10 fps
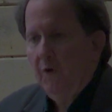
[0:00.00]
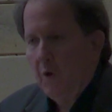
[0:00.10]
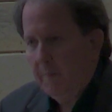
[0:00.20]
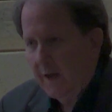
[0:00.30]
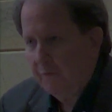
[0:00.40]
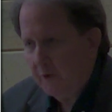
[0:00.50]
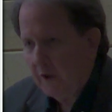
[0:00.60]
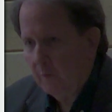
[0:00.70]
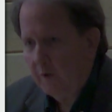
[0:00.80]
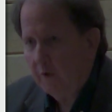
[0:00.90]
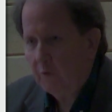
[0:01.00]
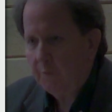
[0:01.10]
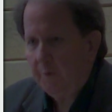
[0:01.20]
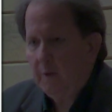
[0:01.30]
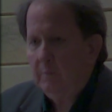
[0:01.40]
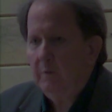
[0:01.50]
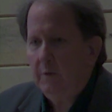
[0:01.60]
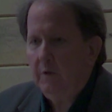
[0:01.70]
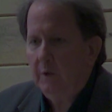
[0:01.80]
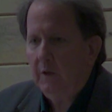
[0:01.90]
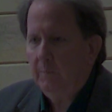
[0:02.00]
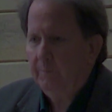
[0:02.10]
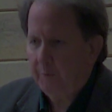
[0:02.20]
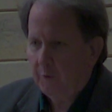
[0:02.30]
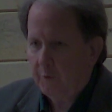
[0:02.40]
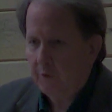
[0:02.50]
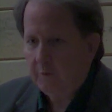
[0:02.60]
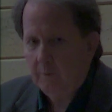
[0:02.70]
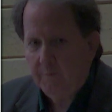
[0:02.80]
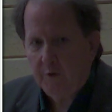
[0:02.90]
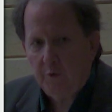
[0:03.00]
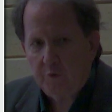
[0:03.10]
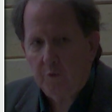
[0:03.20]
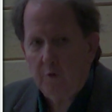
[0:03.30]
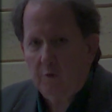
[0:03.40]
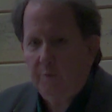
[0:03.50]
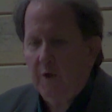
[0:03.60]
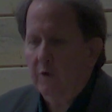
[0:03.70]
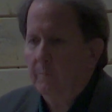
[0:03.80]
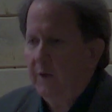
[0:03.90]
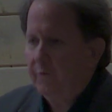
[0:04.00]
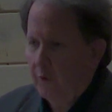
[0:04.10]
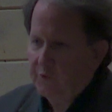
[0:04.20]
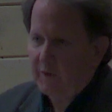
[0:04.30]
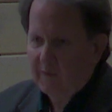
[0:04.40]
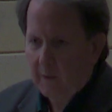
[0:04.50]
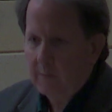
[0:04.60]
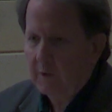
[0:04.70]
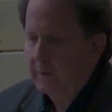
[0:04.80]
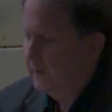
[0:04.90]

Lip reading: bad thing when he polluted the historical record by falsely claiming that he